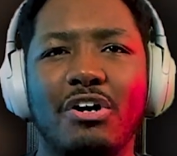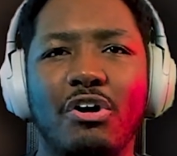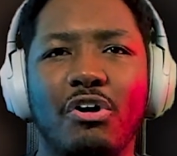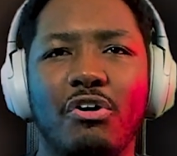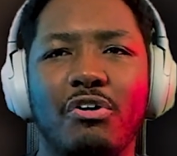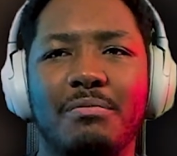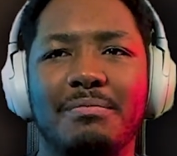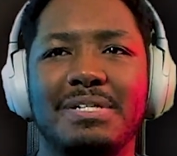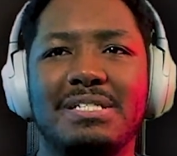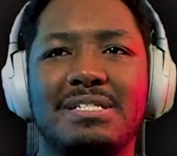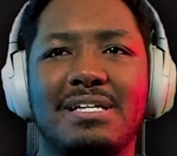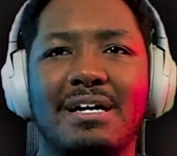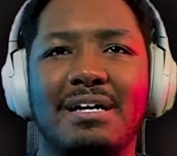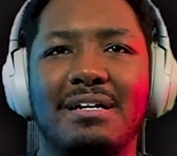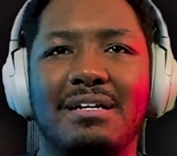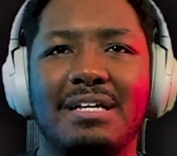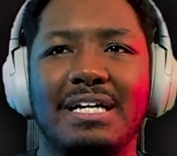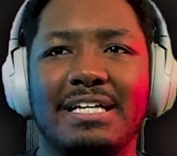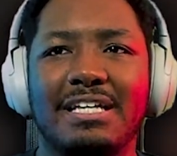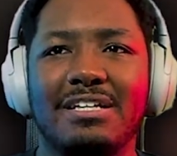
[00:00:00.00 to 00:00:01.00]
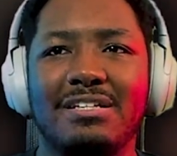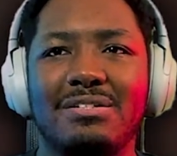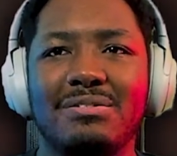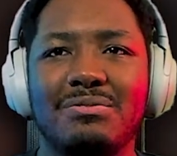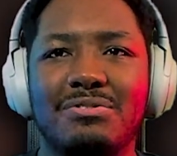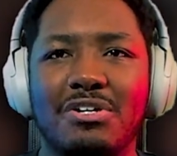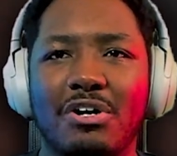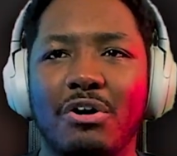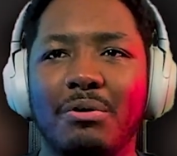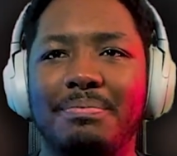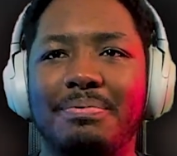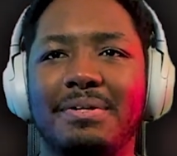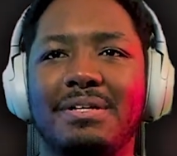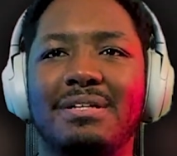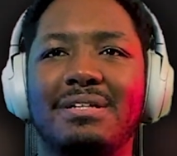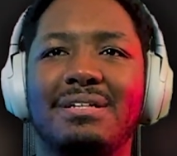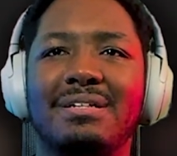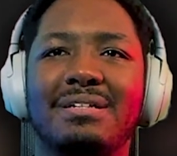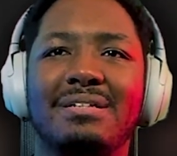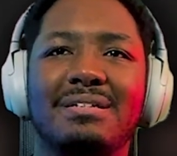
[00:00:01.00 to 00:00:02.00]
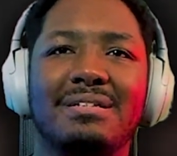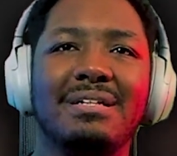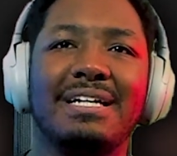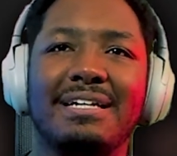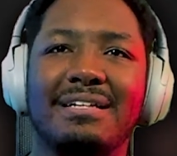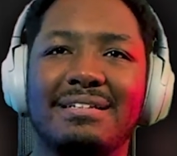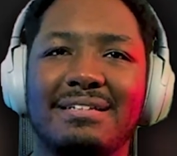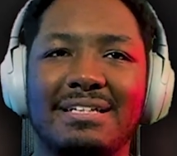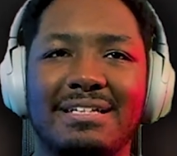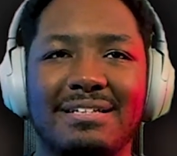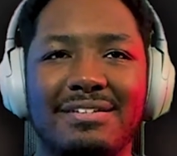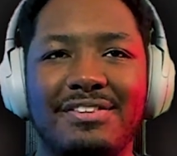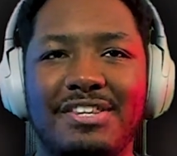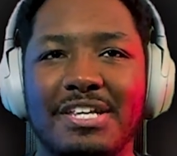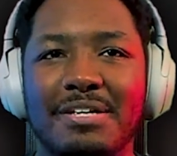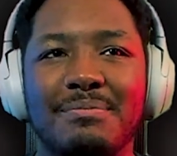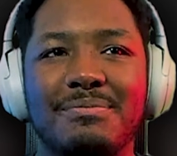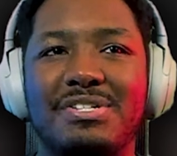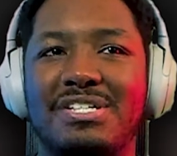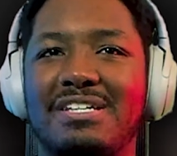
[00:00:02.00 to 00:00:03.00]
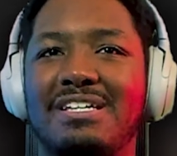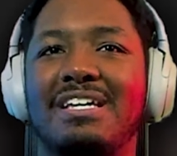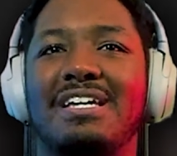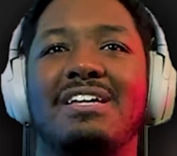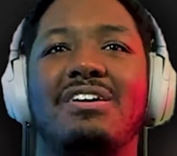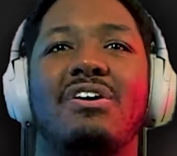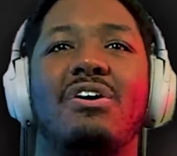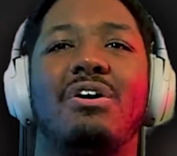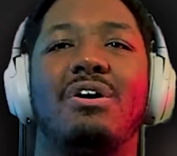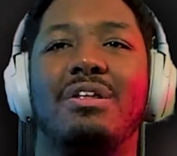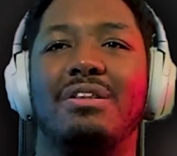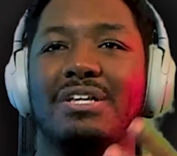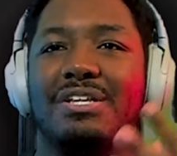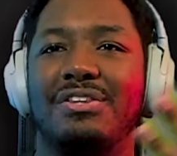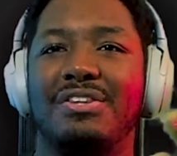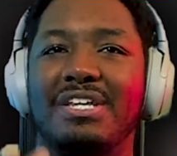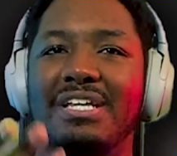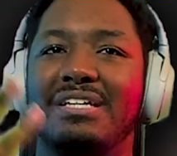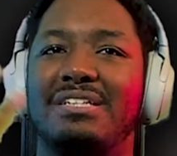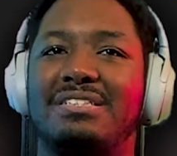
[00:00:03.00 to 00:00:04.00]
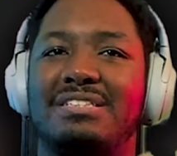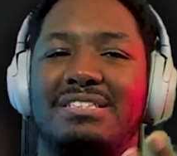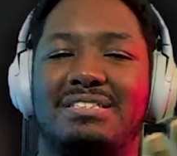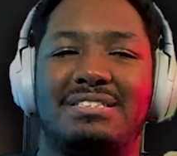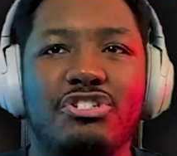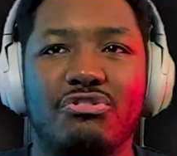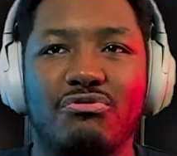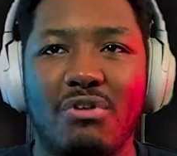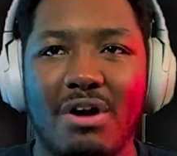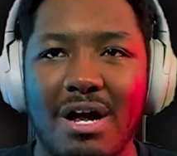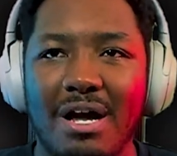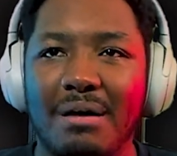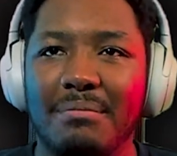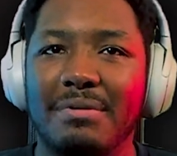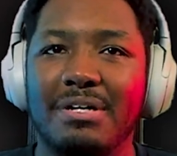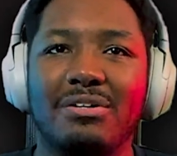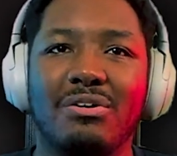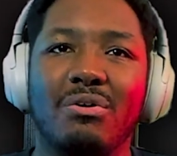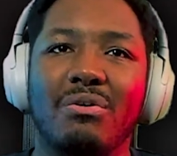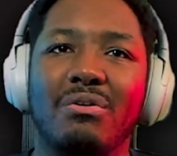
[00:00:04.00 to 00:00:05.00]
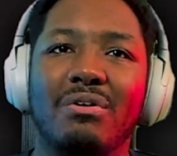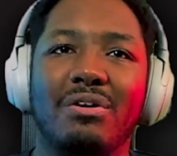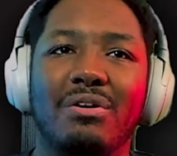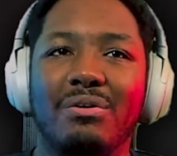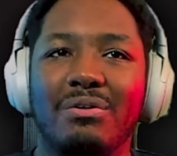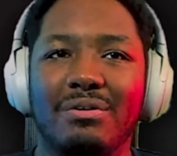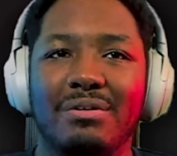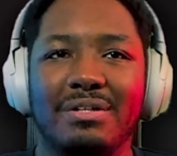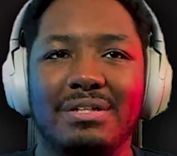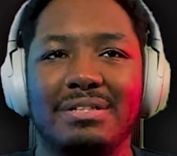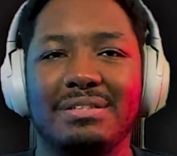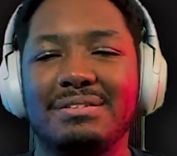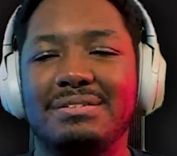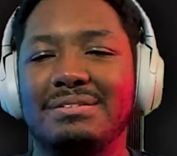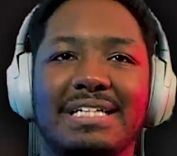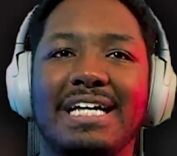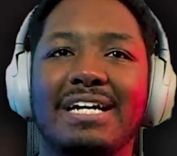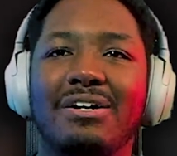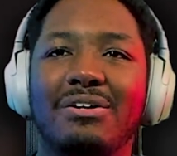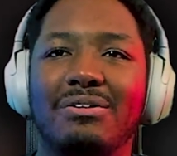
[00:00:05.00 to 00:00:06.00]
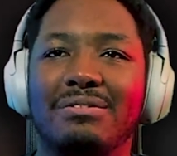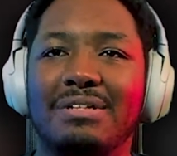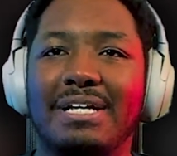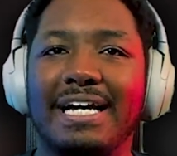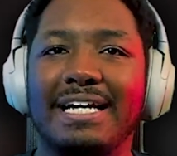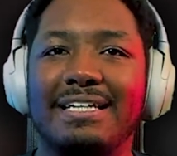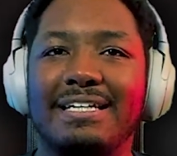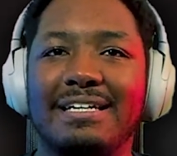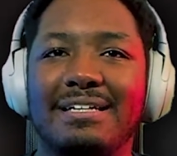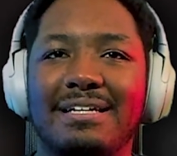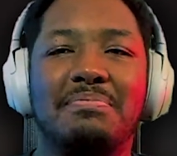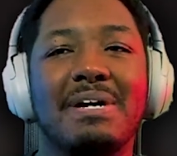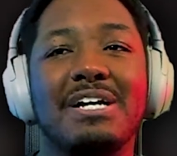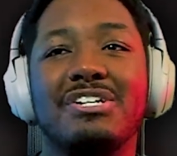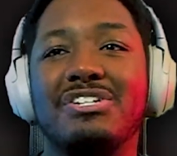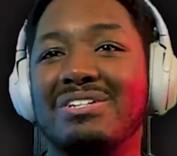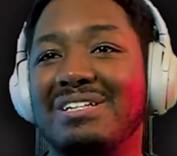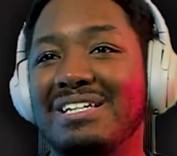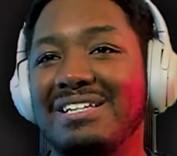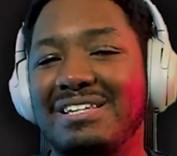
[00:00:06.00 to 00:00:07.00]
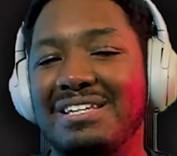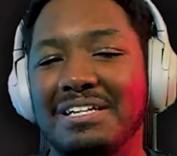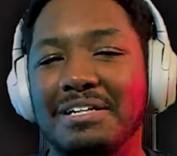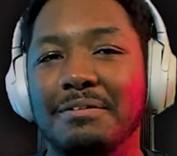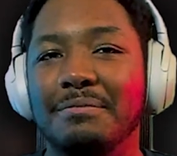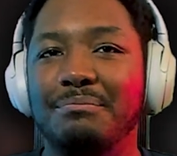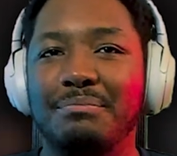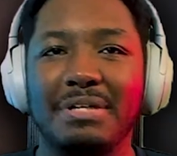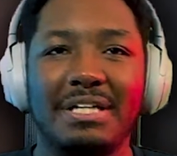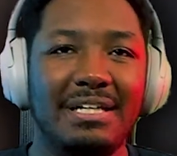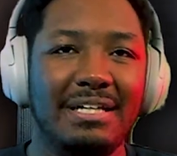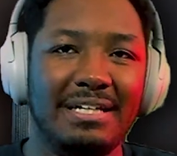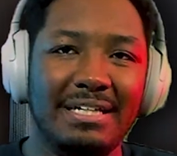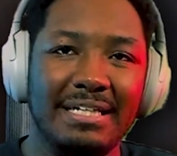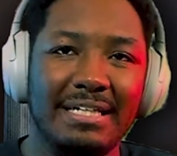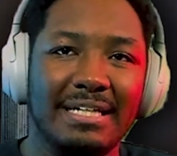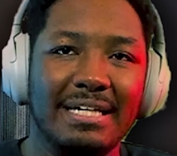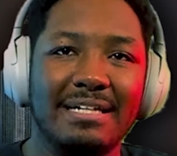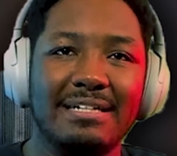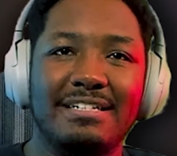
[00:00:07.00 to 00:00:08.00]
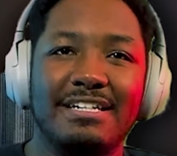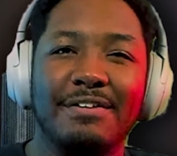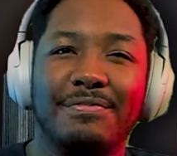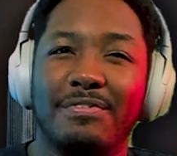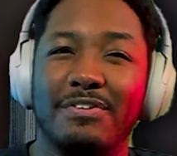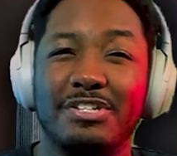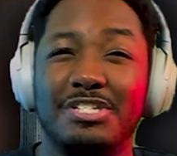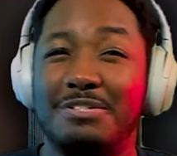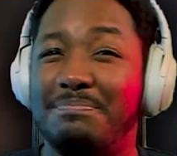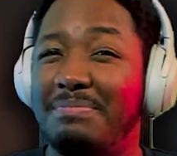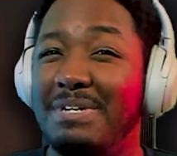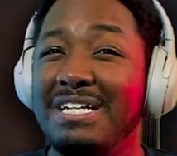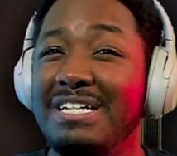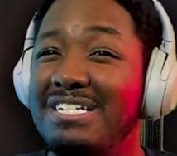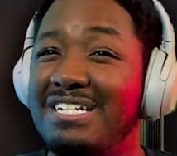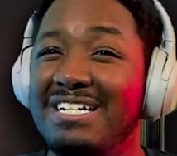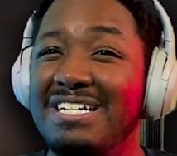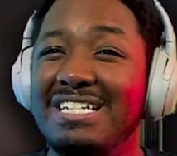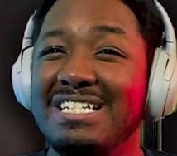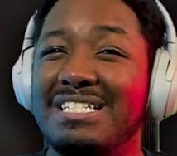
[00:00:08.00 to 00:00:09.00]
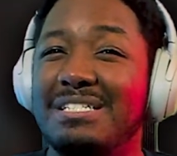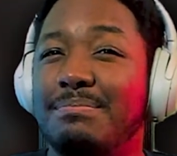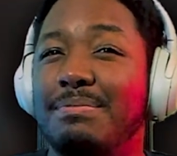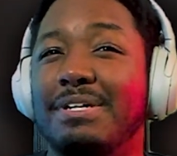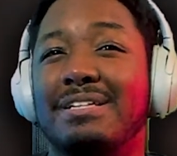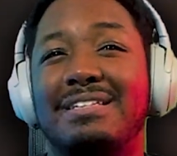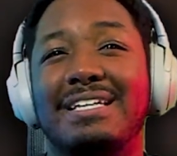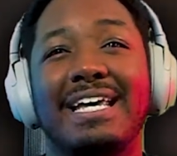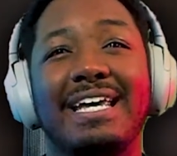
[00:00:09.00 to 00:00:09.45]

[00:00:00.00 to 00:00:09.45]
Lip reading: home is kind of like a utopia, and then them seeing all of this drama going on, they don't like it. Especially them being a different species, but